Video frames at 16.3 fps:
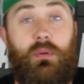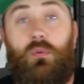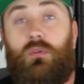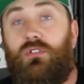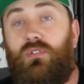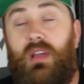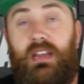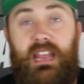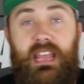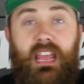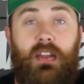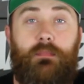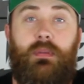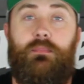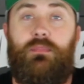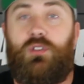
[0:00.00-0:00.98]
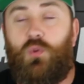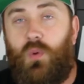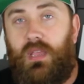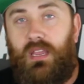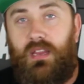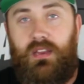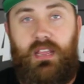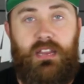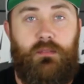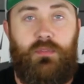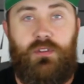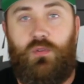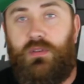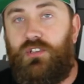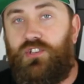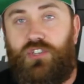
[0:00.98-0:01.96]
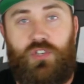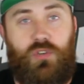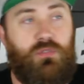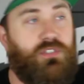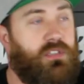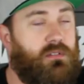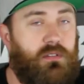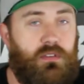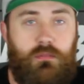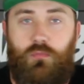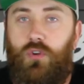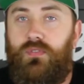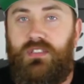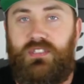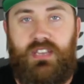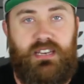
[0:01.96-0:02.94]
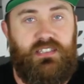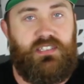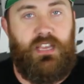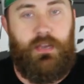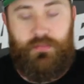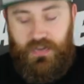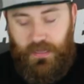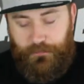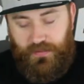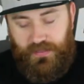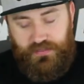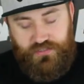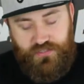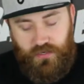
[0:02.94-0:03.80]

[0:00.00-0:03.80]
We were trying to hit him in between, in between shoots and movies that he's coming up in.